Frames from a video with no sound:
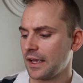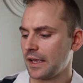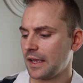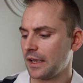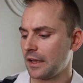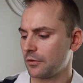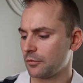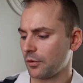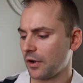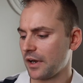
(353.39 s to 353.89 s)

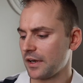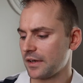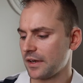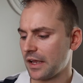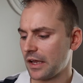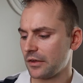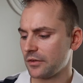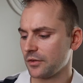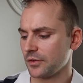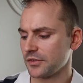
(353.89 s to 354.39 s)
And right
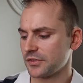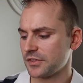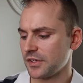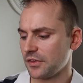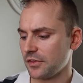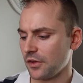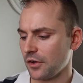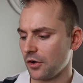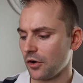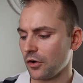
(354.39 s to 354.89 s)
now, you'll see
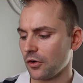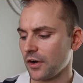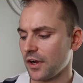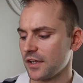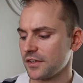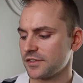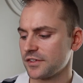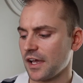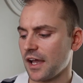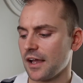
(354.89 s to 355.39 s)
the
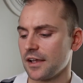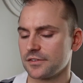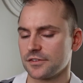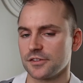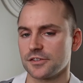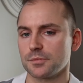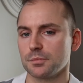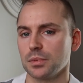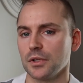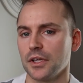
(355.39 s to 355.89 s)
RSIs
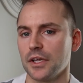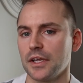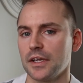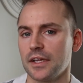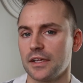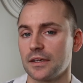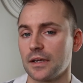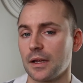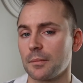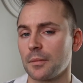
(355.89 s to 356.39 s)
displayed.
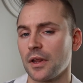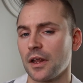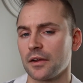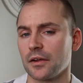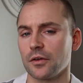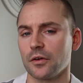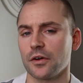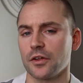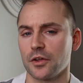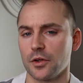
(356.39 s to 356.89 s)
And I'm not
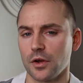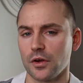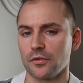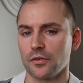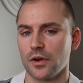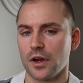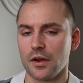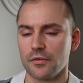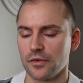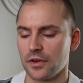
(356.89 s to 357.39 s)
going to go
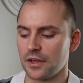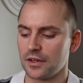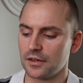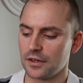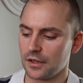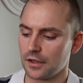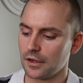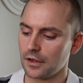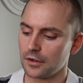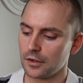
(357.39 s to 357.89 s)
over every
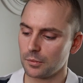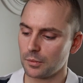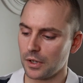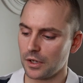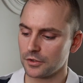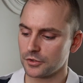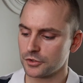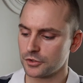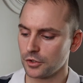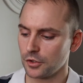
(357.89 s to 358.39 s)
indicator, but
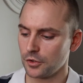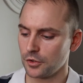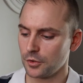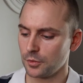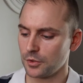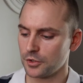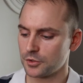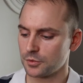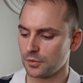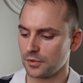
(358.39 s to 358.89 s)
I'll show you
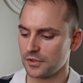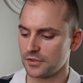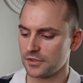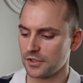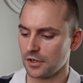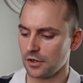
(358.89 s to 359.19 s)
which ones it